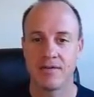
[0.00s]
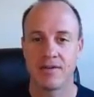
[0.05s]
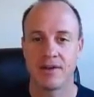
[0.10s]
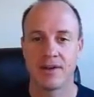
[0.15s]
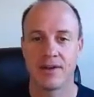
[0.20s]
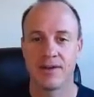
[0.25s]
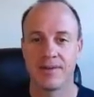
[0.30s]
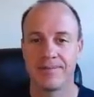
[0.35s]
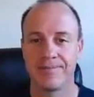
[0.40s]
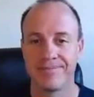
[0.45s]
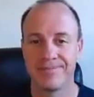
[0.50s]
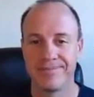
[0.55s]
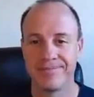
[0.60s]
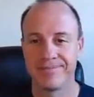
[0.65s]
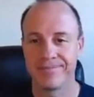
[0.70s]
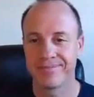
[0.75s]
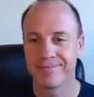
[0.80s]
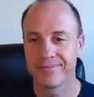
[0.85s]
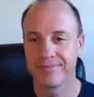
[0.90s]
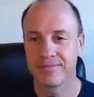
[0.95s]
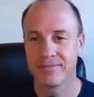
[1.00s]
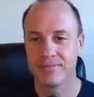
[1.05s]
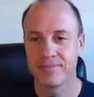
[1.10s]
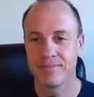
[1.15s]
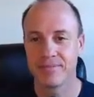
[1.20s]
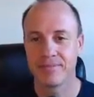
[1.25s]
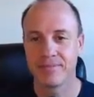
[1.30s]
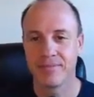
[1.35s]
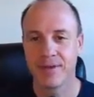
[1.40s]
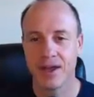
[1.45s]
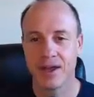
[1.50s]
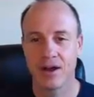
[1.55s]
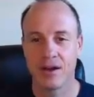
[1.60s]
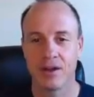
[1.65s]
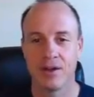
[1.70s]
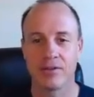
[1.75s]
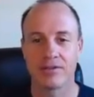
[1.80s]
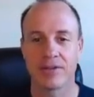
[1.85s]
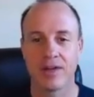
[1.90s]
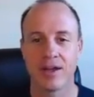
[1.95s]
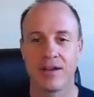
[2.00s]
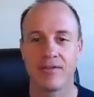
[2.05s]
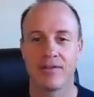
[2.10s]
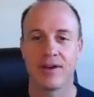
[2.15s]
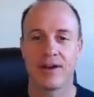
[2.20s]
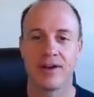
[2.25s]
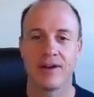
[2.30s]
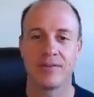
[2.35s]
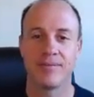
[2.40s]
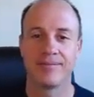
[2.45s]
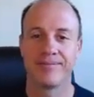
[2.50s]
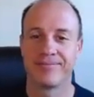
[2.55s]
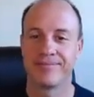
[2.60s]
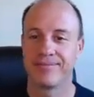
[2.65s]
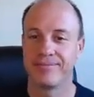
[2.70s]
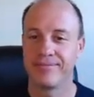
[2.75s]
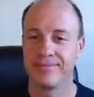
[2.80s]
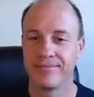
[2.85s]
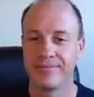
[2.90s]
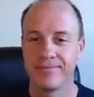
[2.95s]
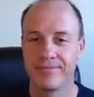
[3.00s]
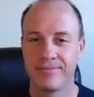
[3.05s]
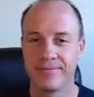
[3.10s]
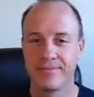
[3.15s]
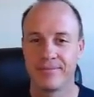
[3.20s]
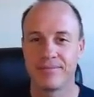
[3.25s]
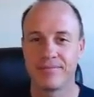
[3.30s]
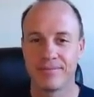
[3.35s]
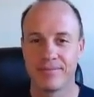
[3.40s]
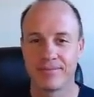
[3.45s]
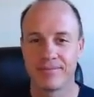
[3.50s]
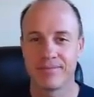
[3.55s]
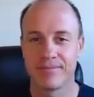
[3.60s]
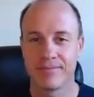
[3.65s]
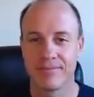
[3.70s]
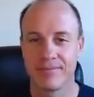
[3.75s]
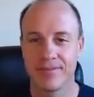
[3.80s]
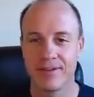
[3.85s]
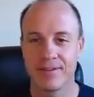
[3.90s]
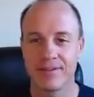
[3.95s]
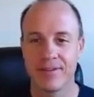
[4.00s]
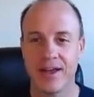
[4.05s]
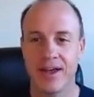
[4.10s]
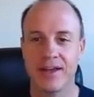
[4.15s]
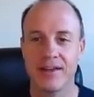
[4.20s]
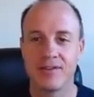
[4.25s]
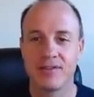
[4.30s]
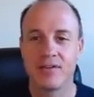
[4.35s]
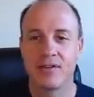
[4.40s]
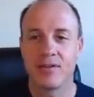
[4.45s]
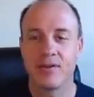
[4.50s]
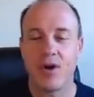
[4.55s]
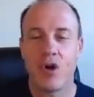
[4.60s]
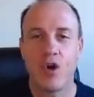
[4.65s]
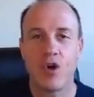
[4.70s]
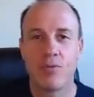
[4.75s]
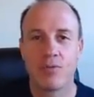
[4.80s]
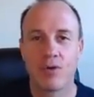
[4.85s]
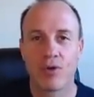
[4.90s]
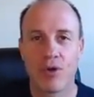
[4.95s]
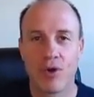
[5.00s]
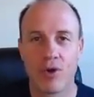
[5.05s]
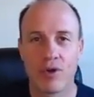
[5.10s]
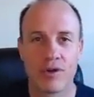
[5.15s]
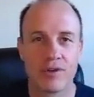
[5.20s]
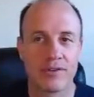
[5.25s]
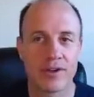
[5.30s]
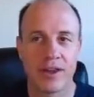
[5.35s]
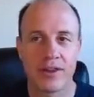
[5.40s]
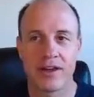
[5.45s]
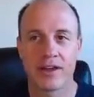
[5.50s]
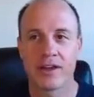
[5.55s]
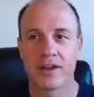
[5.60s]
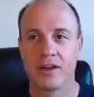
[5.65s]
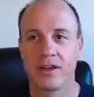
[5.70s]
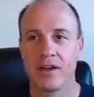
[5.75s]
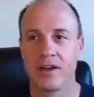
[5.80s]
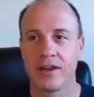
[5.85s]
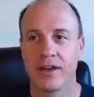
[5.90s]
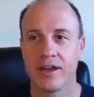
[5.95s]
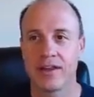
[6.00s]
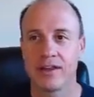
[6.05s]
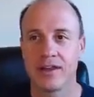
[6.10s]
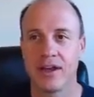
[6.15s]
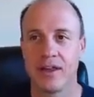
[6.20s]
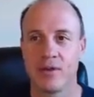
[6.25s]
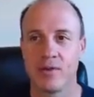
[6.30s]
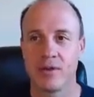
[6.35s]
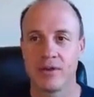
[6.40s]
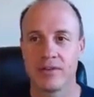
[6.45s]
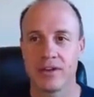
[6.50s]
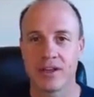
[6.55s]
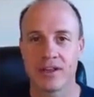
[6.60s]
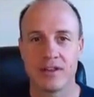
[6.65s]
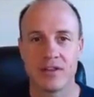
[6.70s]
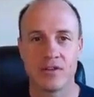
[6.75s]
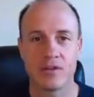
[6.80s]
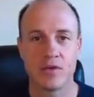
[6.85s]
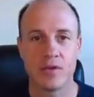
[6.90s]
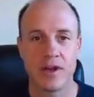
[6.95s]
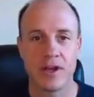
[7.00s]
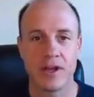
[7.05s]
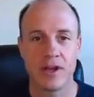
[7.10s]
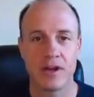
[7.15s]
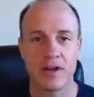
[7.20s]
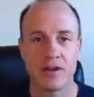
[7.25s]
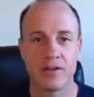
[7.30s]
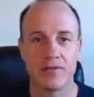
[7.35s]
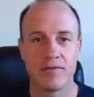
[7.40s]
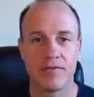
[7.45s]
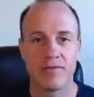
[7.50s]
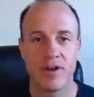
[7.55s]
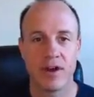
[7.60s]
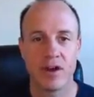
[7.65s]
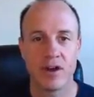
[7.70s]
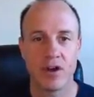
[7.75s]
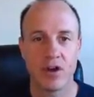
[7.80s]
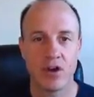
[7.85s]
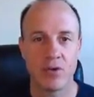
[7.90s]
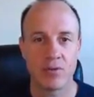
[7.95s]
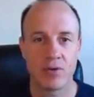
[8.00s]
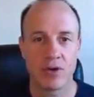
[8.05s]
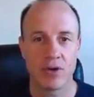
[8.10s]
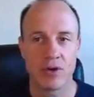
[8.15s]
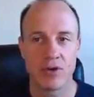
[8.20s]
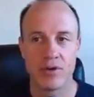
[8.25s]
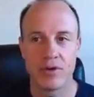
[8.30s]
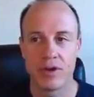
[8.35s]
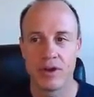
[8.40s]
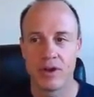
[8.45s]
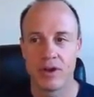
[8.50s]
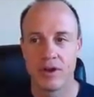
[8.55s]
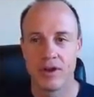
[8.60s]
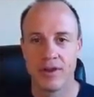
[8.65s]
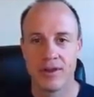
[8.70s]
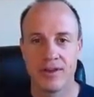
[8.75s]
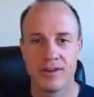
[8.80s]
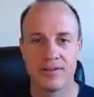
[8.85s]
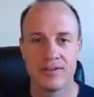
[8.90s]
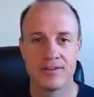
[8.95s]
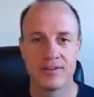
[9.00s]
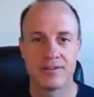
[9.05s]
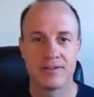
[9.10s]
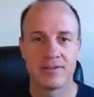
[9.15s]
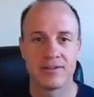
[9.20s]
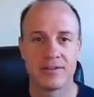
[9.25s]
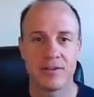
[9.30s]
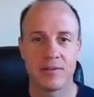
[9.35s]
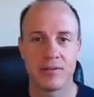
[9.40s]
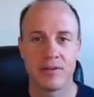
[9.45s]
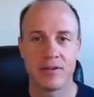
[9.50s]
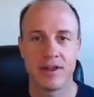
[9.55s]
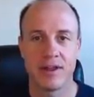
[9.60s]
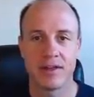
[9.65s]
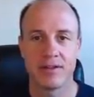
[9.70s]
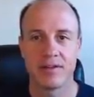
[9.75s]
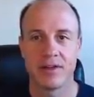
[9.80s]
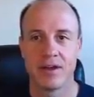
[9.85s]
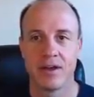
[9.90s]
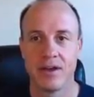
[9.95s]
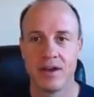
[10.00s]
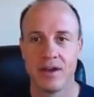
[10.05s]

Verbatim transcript: of a, I don't know, it's kind of a, it's not as homegrown as I like the other ones. Like this one right here is very homegrown. This is something that